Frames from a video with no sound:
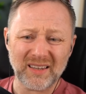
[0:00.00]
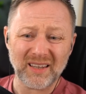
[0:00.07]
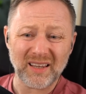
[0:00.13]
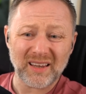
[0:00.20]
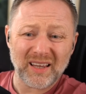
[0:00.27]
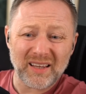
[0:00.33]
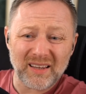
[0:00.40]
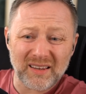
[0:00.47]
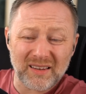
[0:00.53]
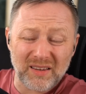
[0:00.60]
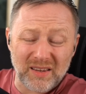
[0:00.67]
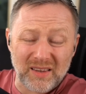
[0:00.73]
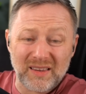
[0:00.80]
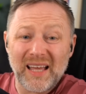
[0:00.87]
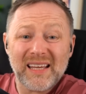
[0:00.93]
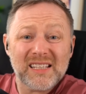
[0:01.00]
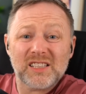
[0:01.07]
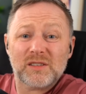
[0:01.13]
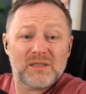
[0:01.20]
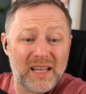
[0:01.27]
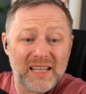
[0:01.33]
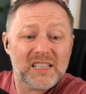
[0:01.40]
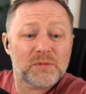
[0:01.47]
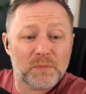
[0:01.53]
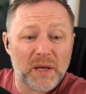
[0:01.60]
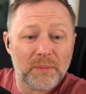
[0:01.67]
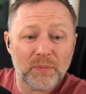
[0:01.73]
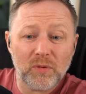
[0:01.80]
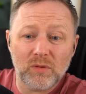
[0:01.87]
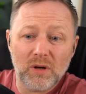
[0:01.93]
like nice
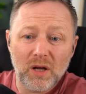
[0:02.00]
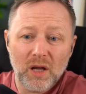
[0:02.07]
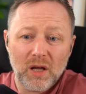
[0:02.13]
people,